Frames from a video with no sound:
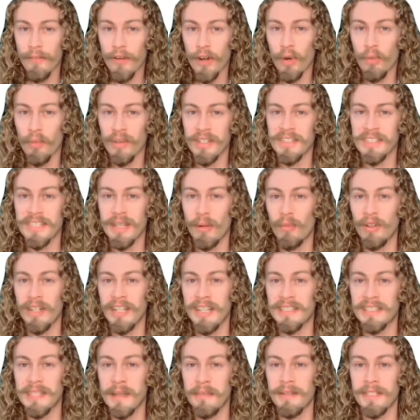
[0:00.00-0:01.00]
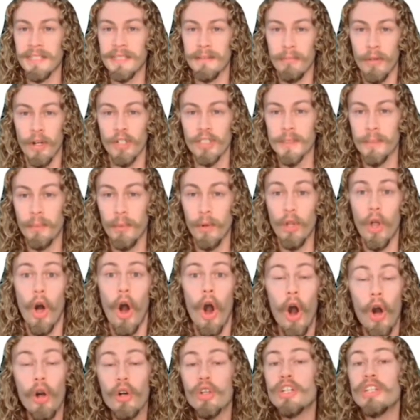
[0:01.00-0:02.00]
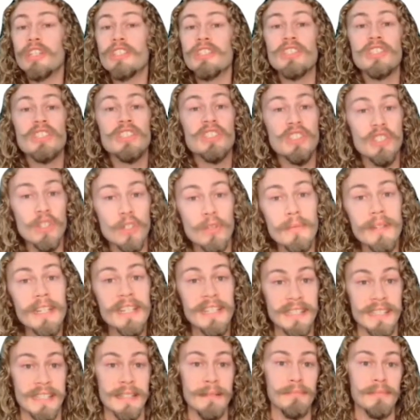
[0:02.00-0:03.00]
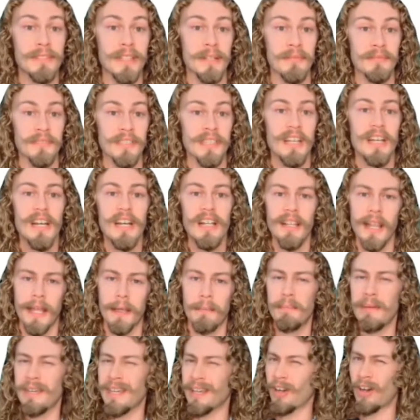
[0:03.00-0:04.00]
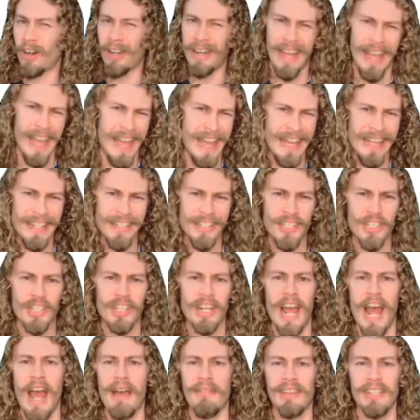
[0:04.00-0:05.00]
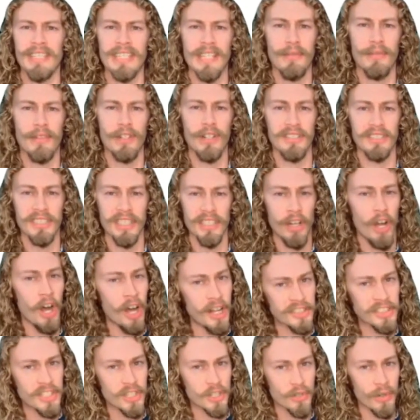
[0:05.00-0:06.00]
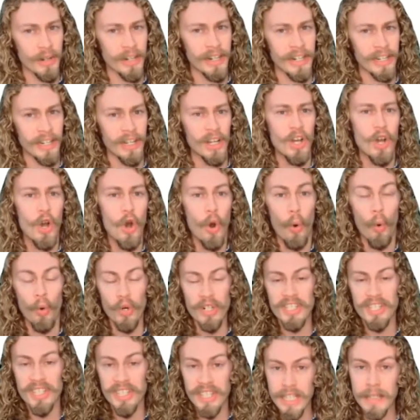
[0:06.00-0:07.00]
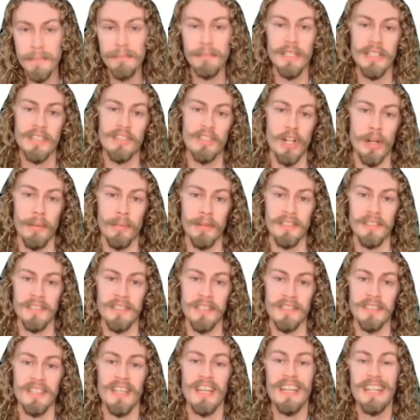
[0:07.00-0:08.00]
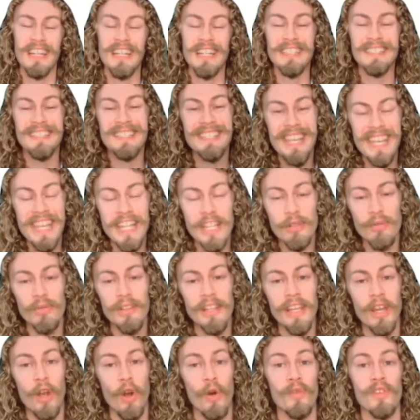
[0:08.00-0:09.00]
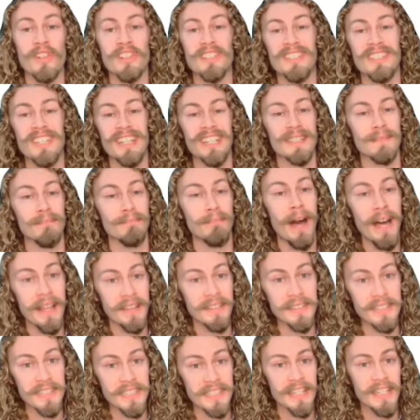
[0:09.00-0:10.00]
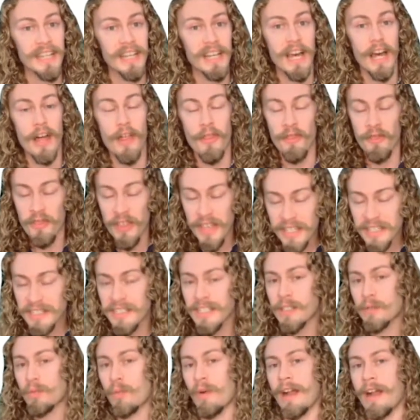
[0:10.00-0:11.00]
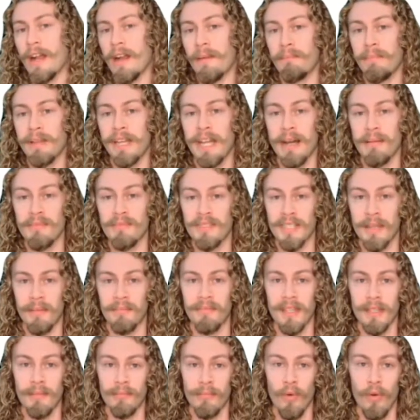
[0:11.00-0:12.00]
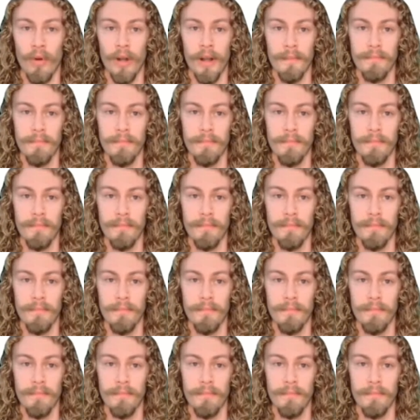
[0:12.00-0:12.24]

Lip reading: when someone exhibits multiple all-consuming symptoms, like being on edge, having a difficulty concentrating, or sleep disturbances continually over 6 months, this is where it becomes something more.